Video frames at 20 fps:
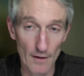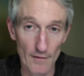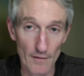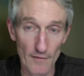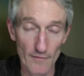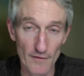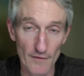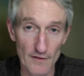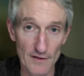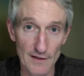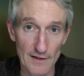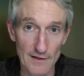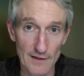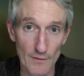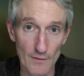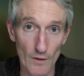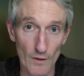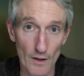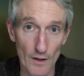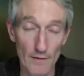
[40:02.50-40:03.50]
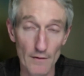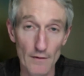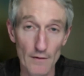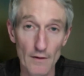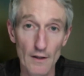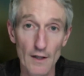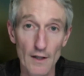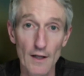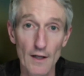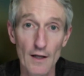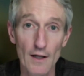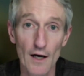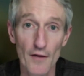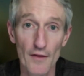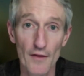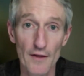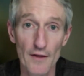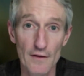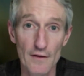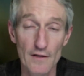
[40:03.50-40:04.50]
for CT1, I
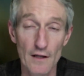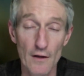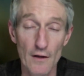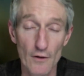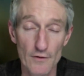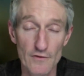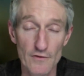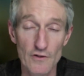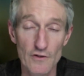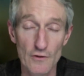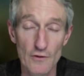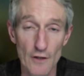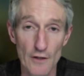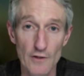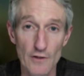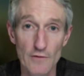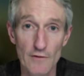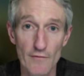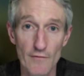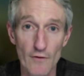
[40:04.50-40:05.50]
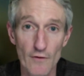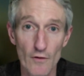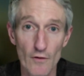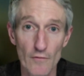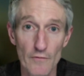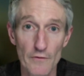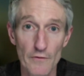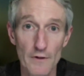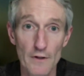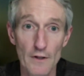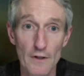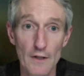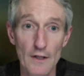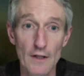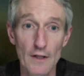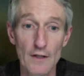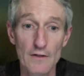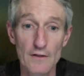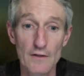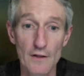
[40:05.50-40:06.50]
think there's a lot of structure involved.
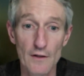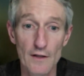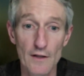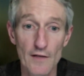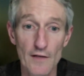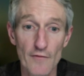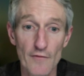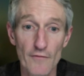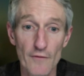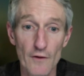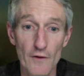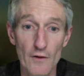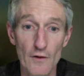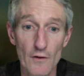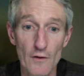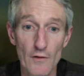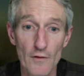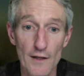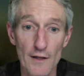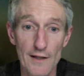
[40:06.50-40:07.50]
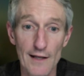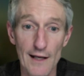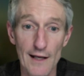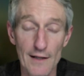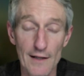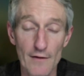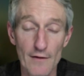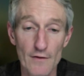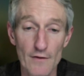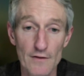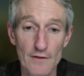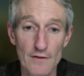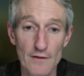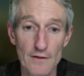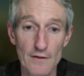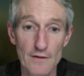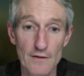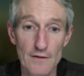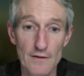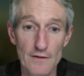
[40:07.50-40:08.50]
So if you, again,
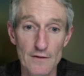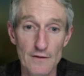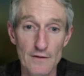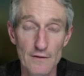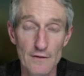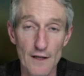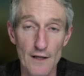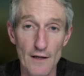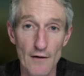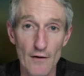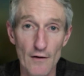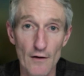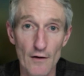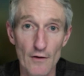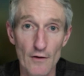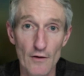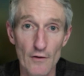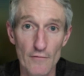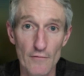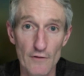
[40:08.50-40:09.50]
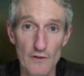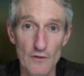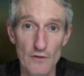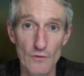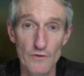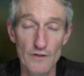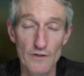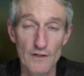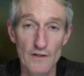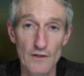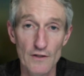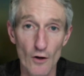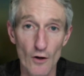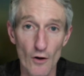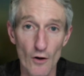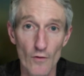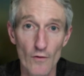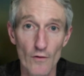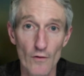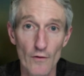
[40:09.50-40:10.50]
there are good resources
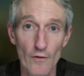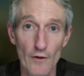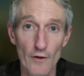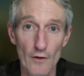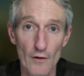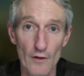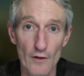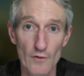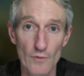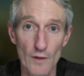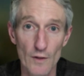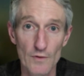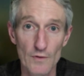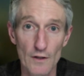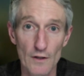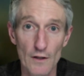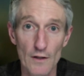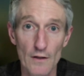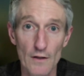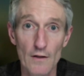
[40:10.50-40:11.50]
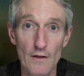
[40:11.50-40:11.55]
on the college website